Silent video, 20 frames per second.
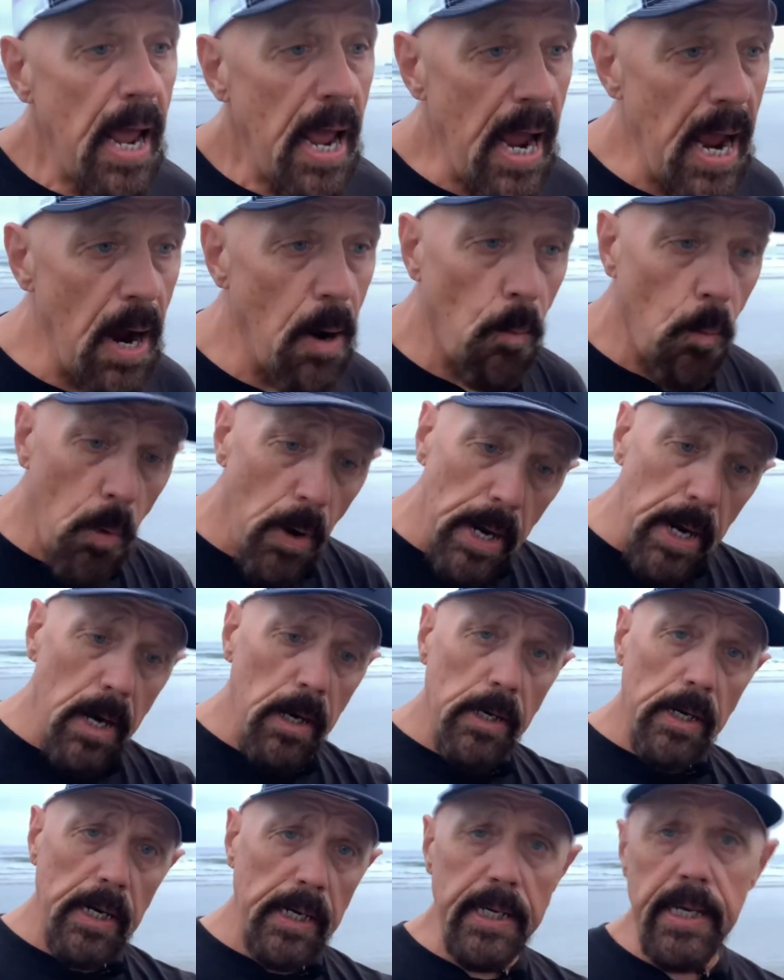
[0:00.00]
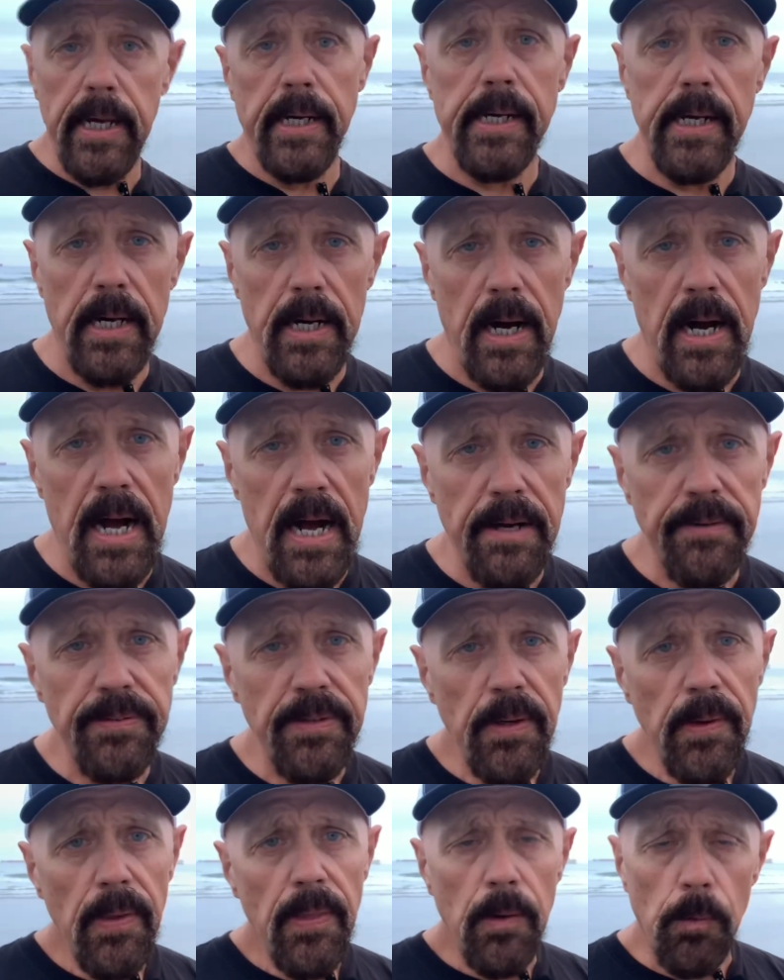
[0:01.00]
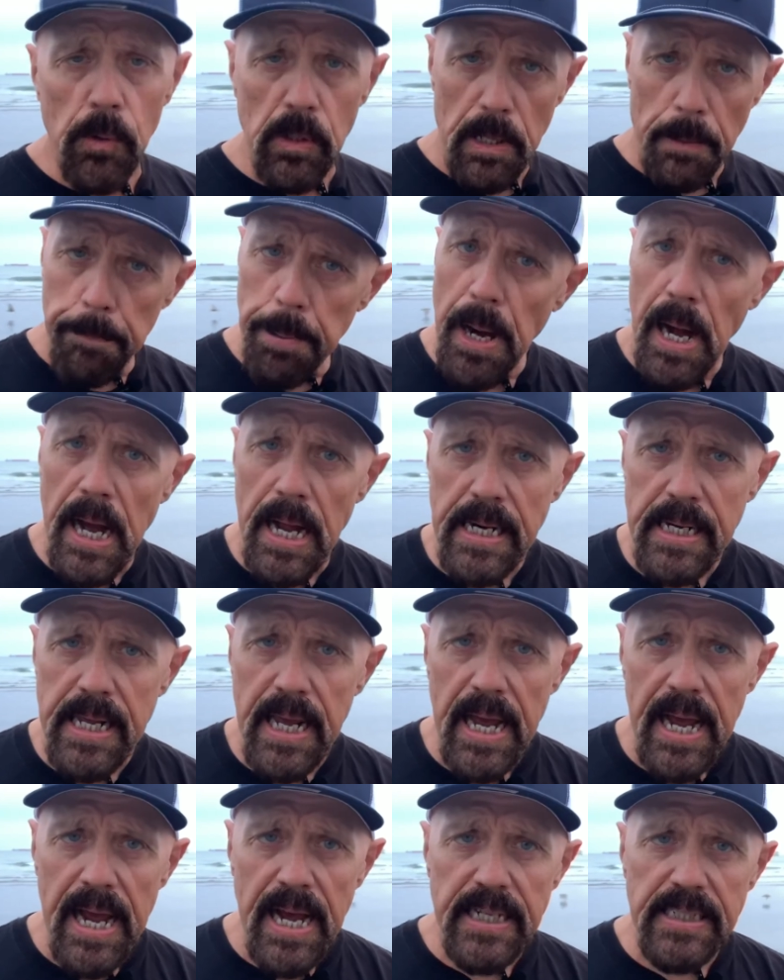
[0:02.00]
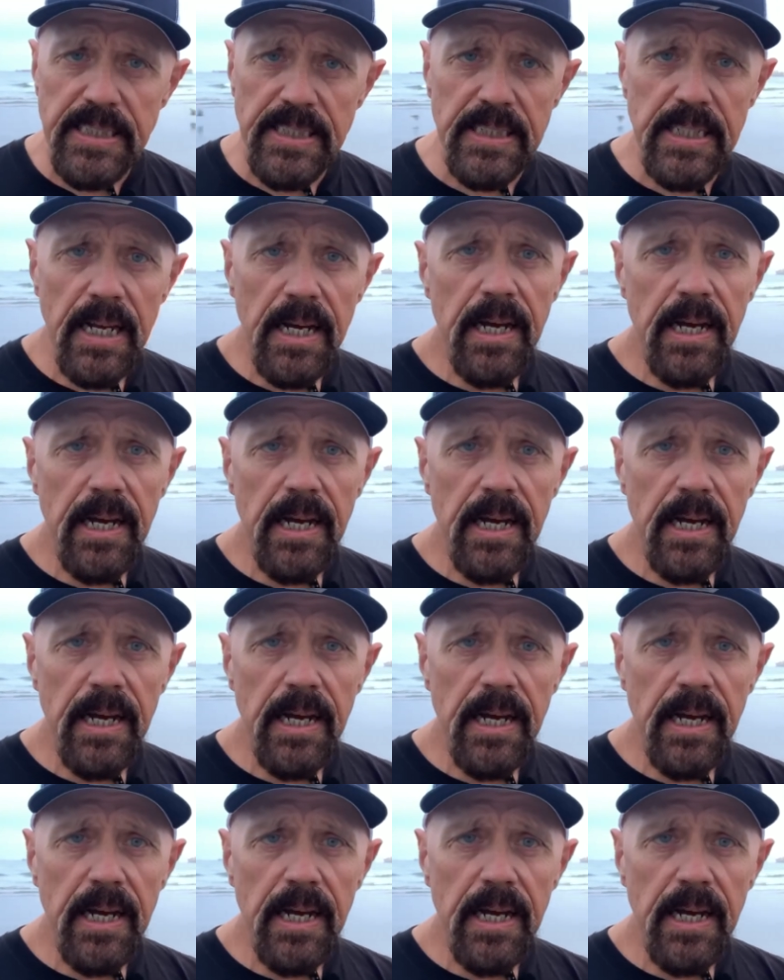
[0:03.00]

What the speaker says: And we are going to kick it off with a podcast,